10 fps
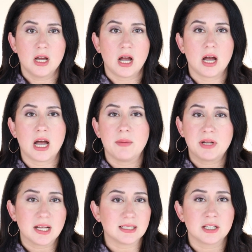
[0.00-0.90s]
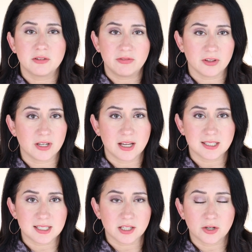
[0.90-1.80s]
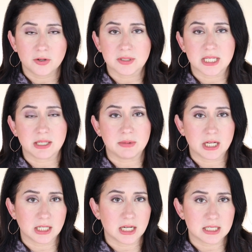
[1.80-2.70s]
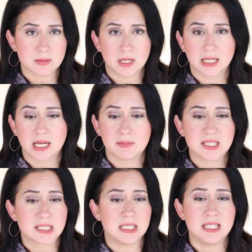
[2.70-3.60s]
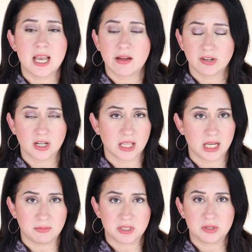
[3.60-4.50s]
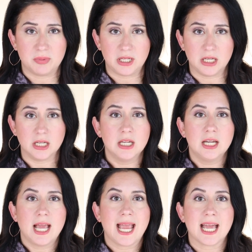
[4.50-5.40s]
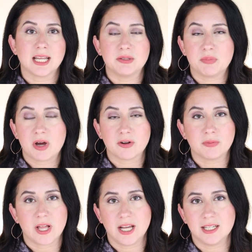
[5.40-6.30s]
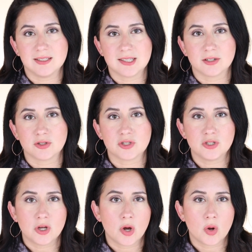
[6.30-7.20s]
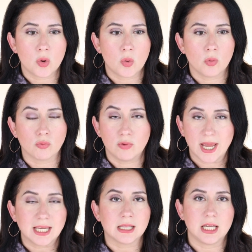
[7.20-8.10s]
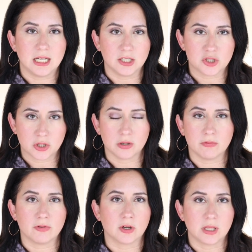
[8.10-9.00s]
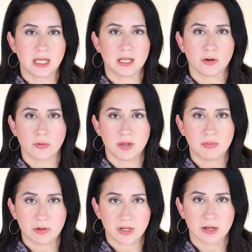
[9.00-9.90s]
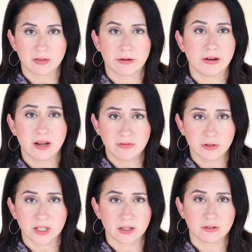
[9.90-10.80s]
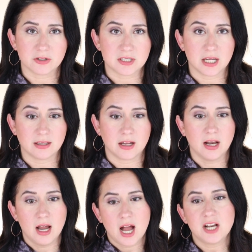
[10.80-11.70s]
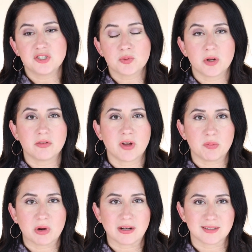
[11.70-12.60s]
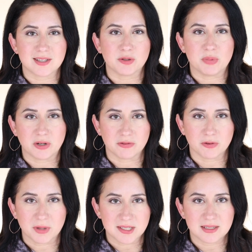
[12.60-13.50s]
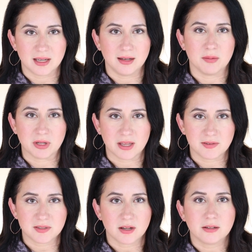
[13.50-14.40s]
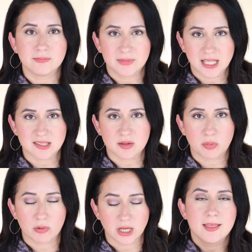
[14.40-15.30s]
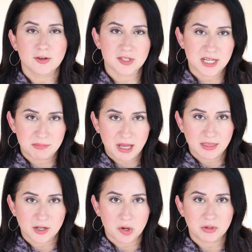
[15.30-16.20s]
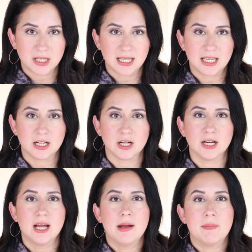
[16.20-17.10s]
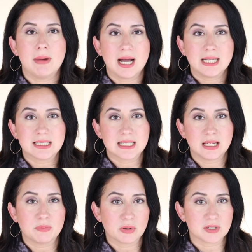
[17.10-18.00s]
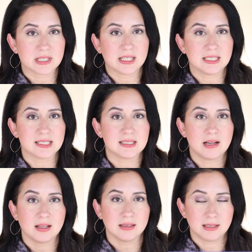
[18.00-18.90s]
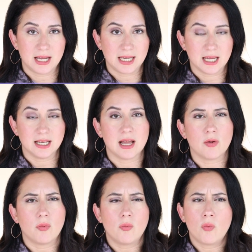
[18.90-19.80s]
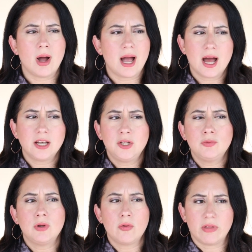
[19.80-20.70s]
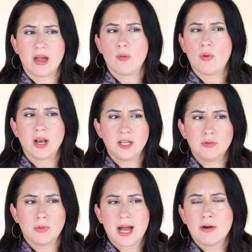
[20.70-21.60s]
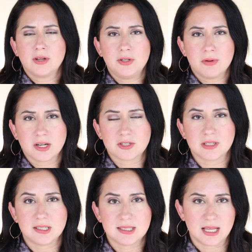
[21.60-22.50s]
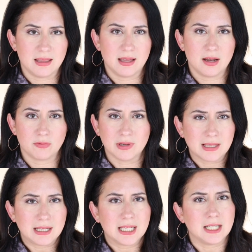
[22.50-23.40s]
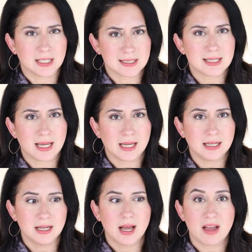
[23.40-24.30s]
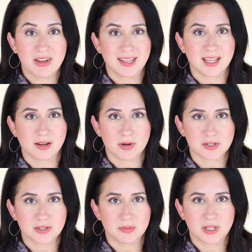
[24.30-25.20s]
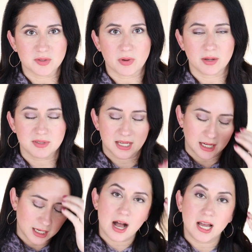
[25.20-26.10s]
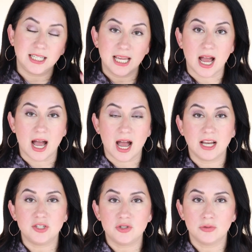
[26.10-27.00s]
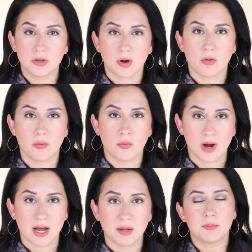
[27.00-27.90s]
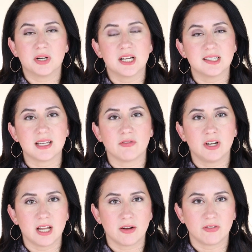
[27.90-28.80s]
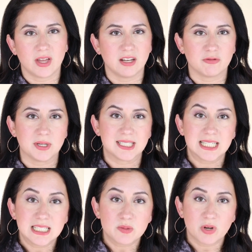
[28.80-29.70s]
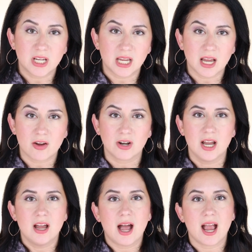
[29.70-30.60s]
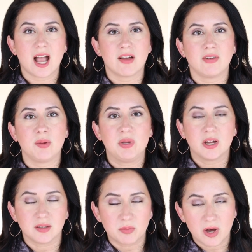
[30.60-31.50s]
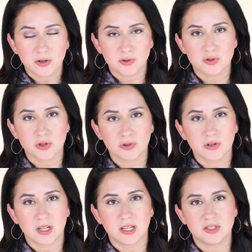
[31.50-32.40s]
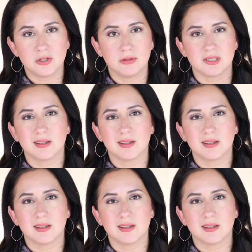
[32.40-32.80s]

I'm not gonna villainize silicones. I am not a cosmetic chemist, never claimed to be. And bottom line is there's no regulated term for clean and green beauty out there. I fully understand that. I just wanna find products that are better for my skin and my lifestyle. That's the point. There's dimethicone in here. My skin personally does not like it. Now, how do you know that? Why do you, how can you actually say that? Really, can you say it? I've had that question. That's why I'm saying it. Yeah, I do know why. Because every now and then if my skin's breaking out. I have a Beyond the Bottle journal that I do. It's a